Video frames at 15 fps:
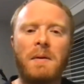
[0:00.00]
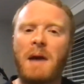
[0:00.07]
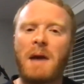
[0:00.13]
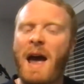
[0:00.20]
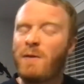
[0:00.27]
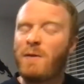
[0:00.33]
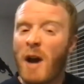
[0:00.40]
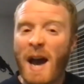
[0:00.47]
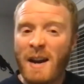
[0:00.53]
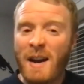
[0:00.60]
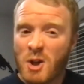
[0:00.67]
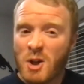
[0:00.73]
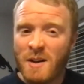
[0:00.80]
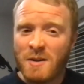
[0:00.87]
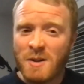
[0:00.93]
Have you had a
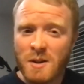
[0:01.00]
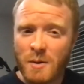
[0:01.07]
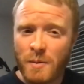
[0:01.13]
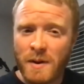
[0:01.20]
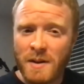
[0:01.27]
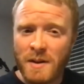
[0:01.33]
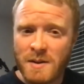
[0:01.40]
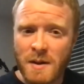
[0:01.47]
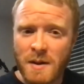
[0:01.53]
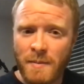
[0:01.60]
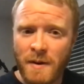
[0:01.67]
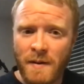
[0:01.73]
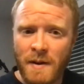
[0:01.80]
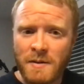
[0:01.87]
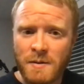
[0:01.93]
chance to read The Sum
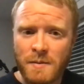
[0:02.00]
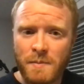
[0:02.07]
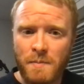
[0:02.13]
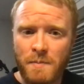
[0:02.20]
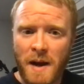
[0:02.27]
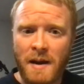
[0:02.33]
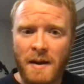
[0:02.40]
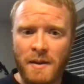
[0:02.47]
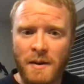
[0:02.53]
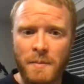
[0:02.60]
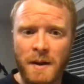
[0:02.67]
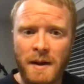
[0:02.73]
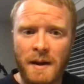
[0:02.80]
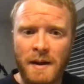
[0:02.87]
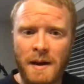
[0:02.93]
of Us by Heather
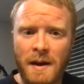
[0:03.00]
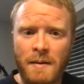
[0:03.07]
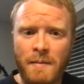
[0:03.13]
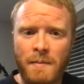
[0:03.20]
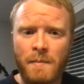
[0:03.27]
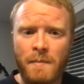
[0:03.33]
McGhee yet?